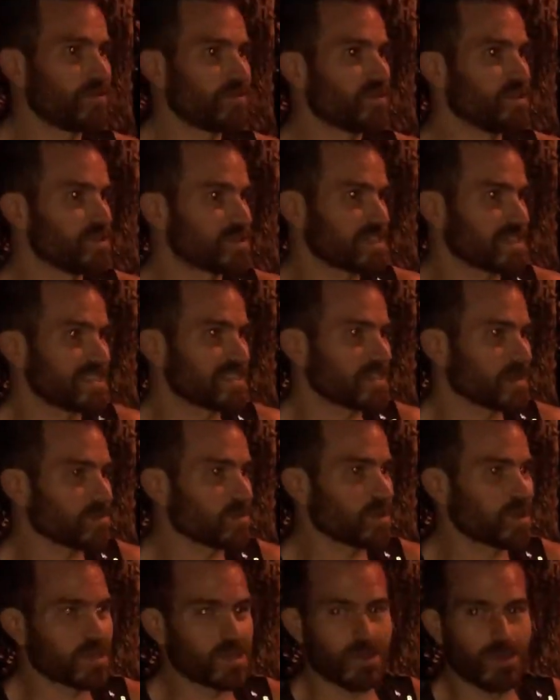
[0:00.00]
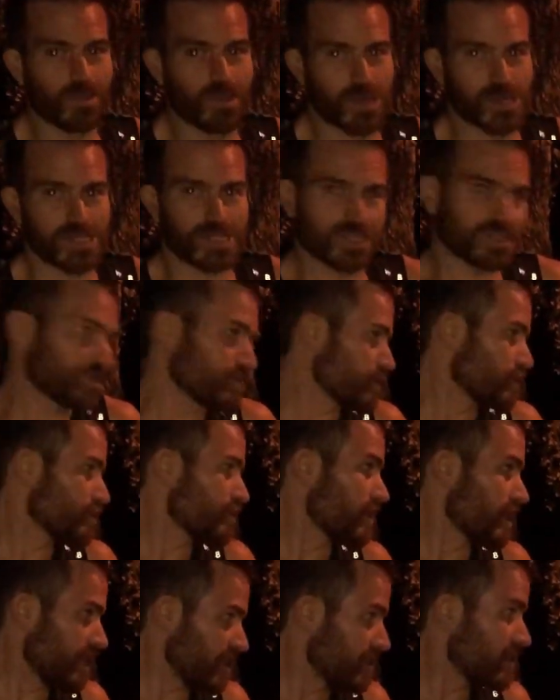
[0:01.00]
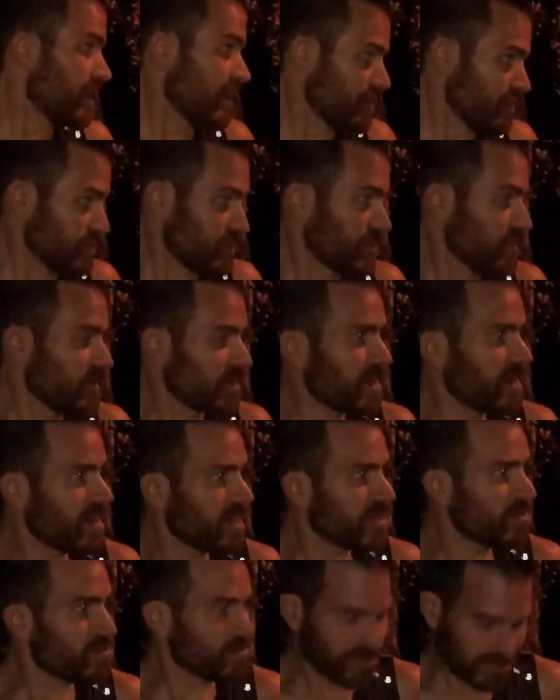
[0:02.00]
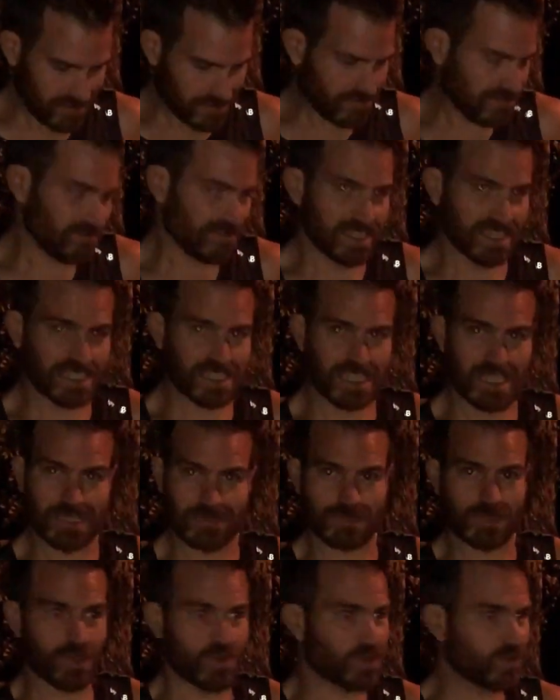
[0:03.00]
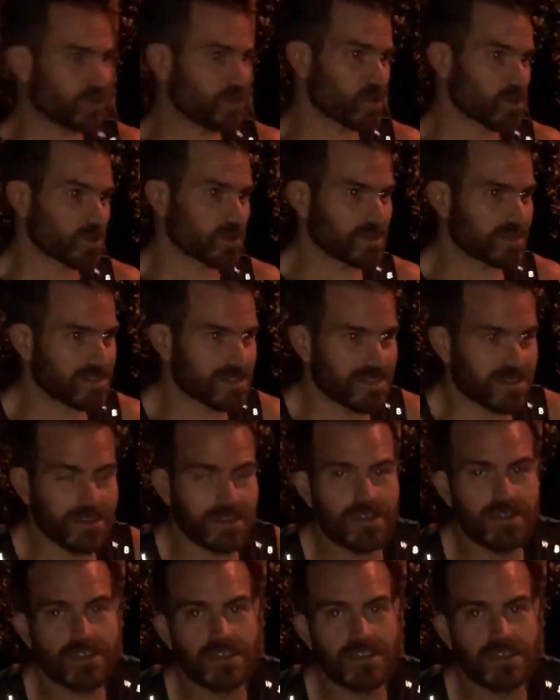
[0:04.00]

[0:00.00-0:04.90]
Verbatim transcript: if you see something in the bush, you turn your head, then you can look at it. This keeps going forward, so.